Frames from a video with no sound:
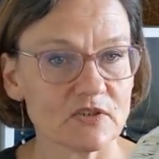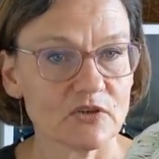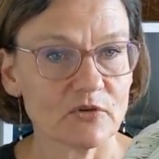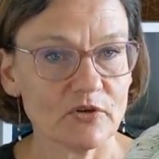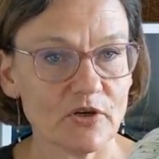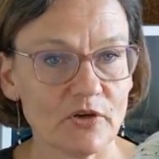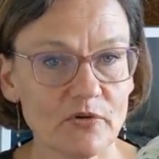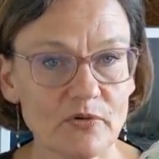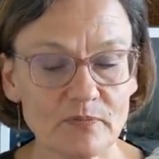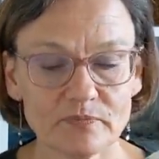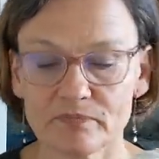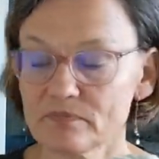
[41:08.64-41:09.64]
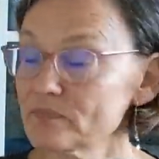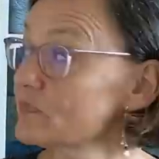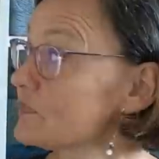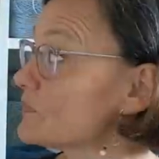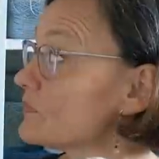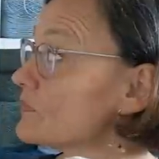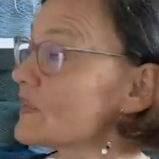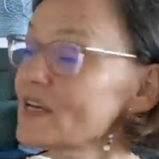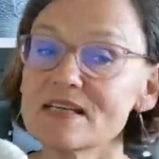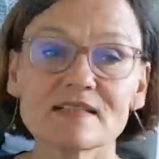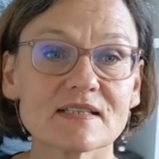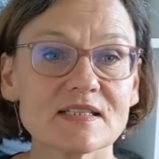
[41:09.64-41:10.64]
Don't know.
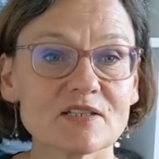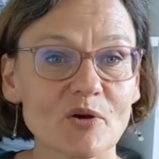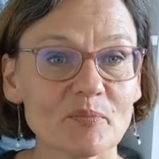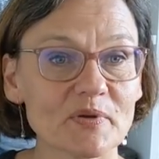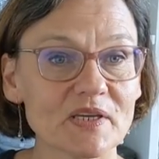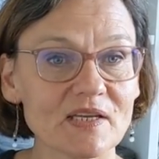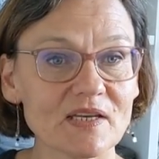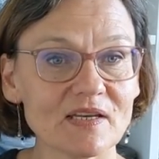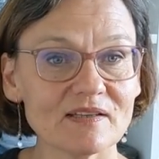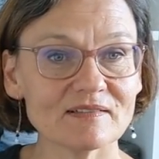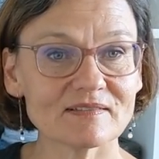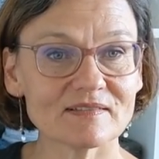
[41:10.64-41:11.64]
They sit up here